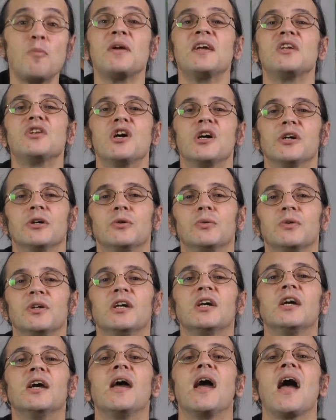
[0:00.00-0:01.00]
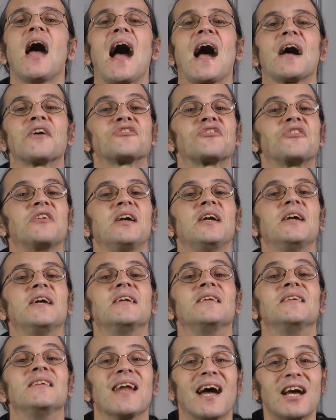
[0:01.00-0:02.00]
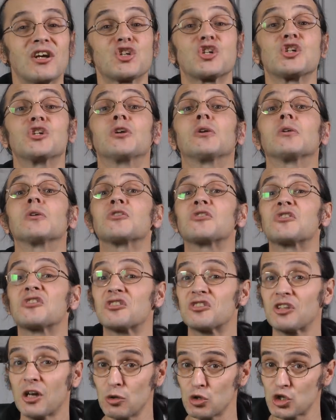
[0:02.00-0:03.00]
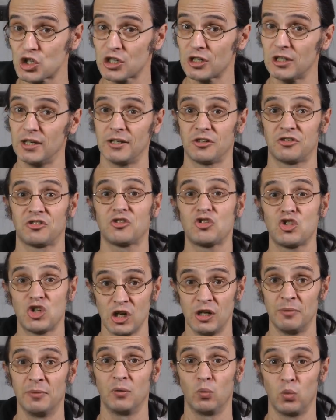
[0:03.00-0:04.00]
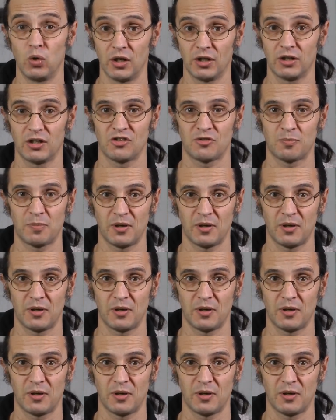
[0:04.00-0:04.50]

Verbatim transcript: be known as the National Socialist German Workers'